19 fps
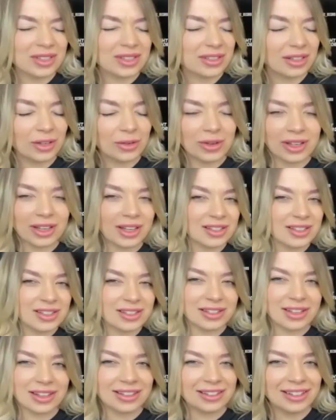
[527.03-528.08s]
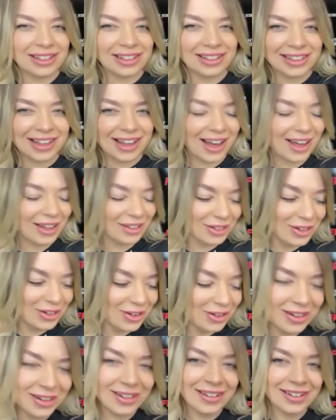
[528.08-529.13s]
see you against, nothing like that, no?